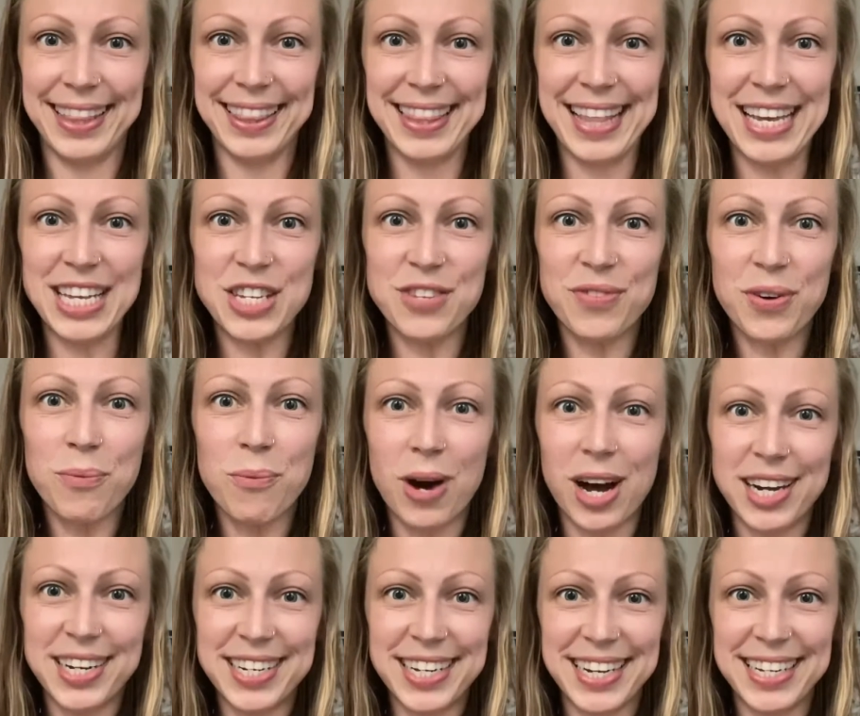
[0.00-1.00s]
Thanks for
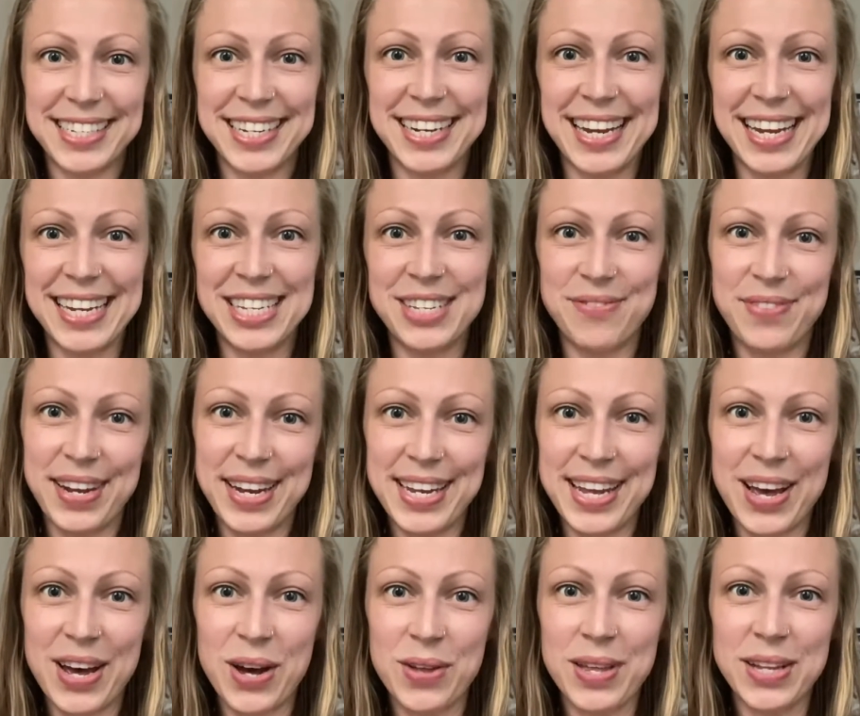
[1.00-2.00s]
watching today's
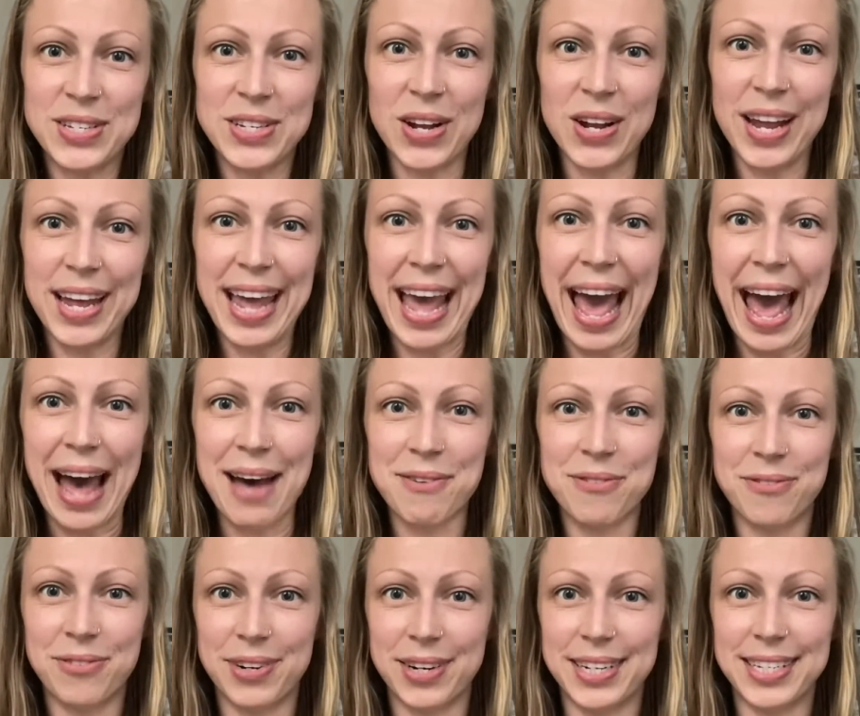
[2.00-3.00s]
video. That's all I
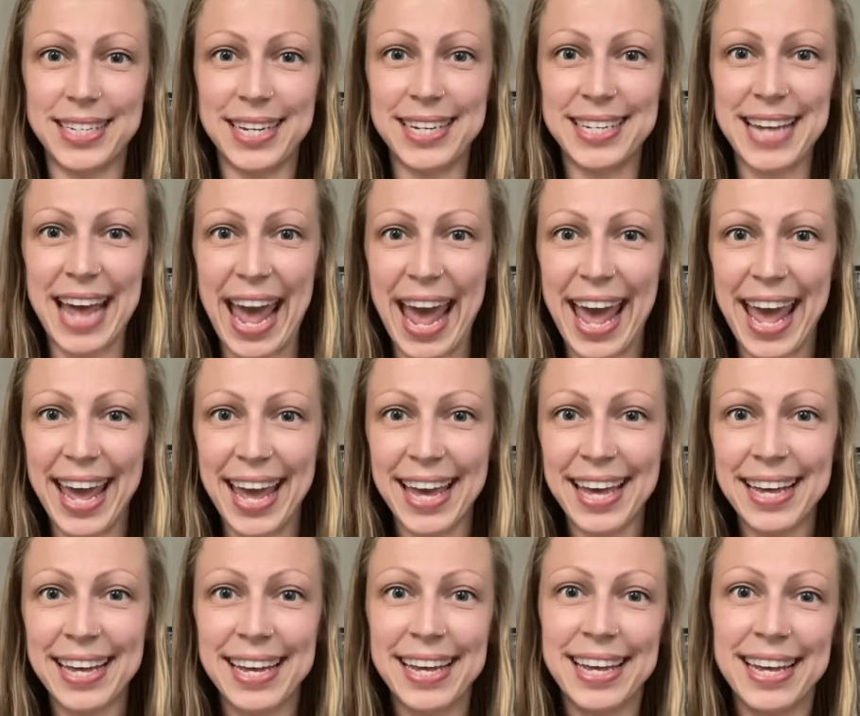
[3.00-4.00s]
have for today.